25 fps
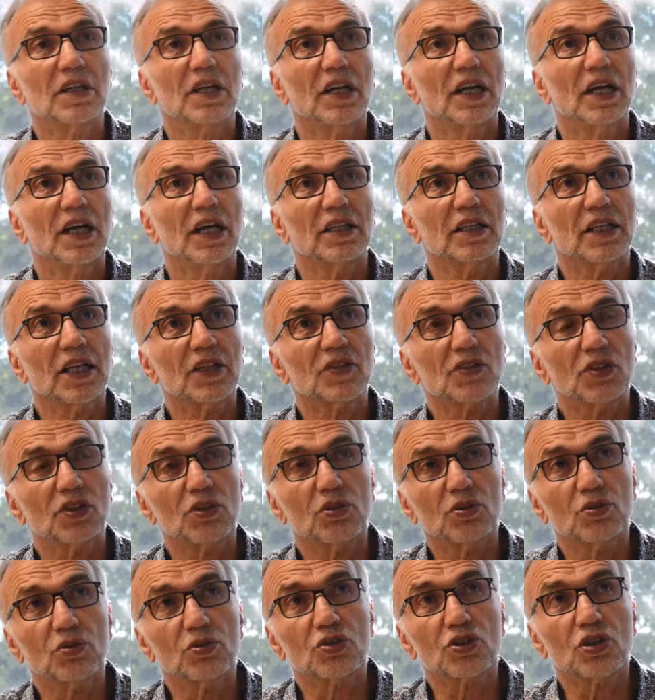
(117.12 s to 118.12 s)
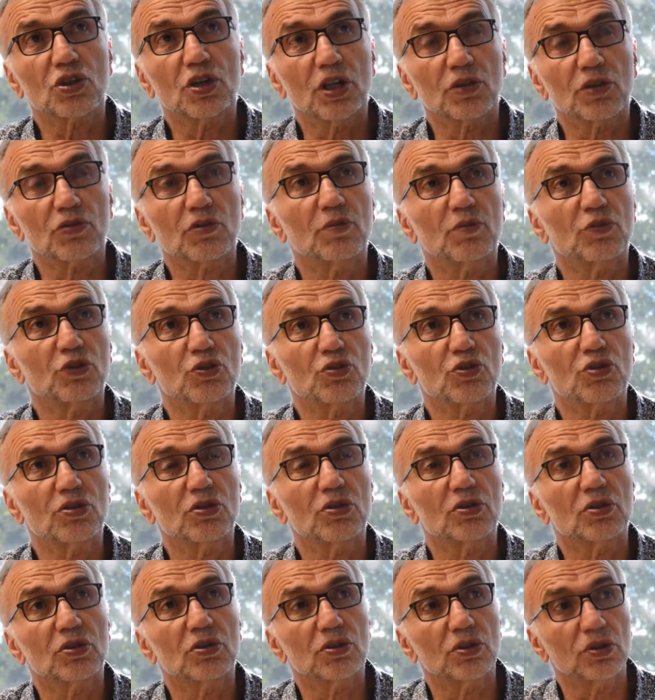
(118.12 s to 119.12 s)
And that's a huge contribution
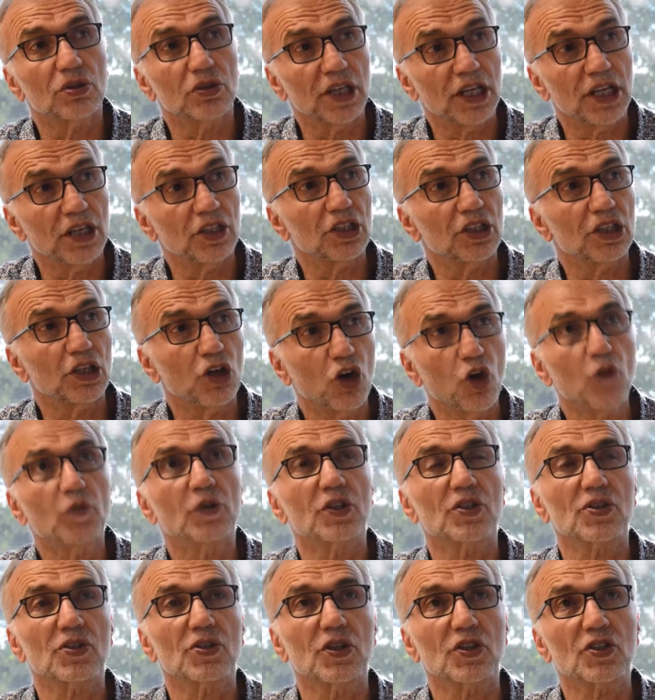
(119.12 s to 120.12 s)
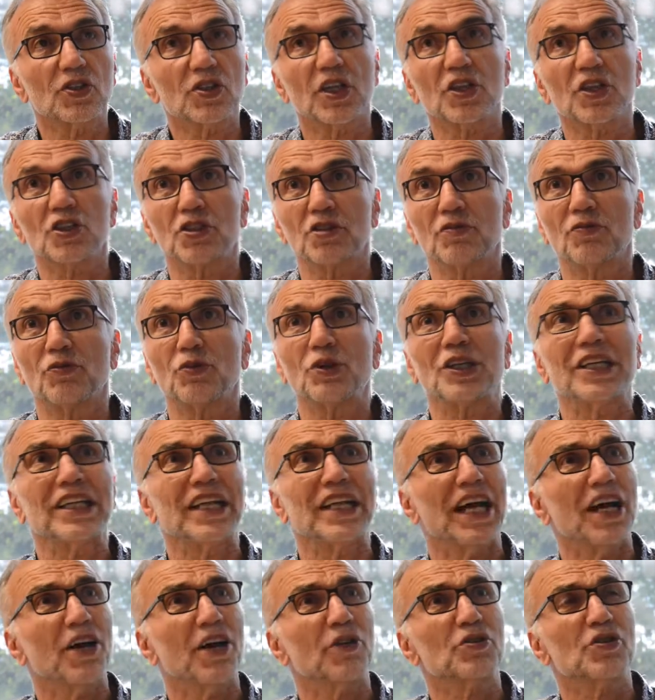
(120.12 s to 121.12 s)
to ending homelessness, because if we can
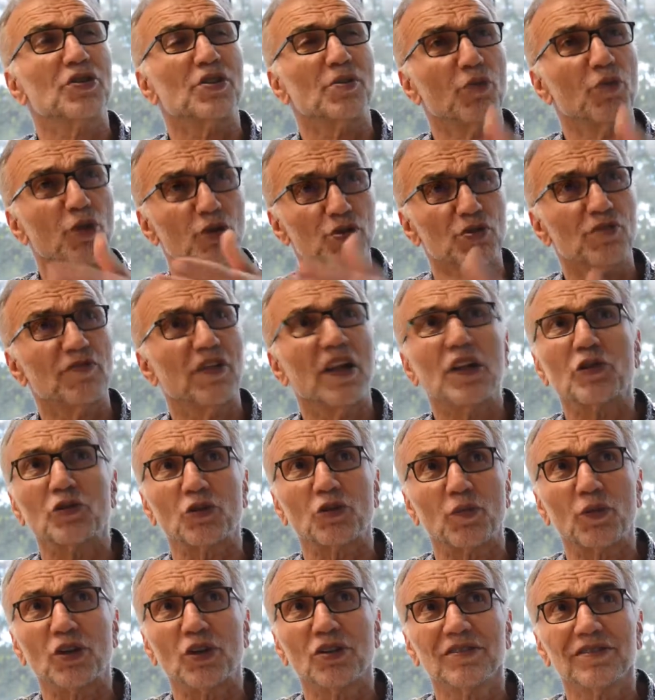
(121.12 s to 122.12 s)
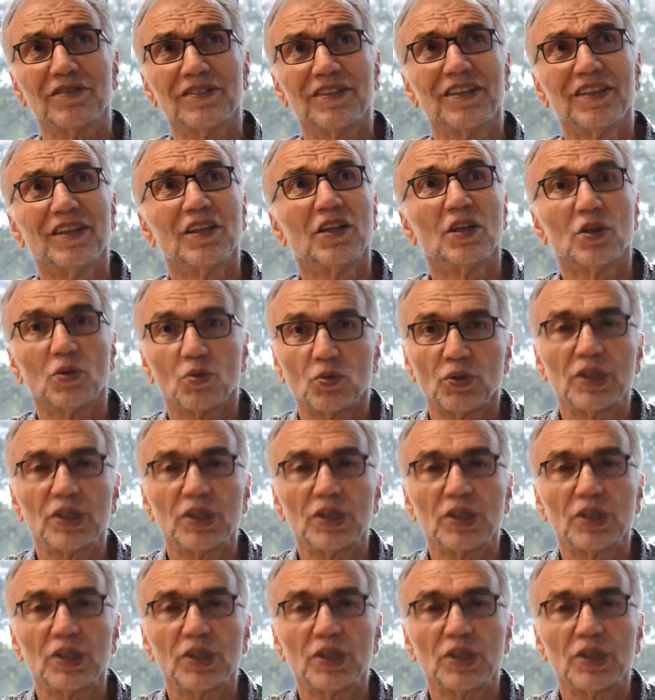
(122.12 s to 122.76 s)
house the most vulnerable, we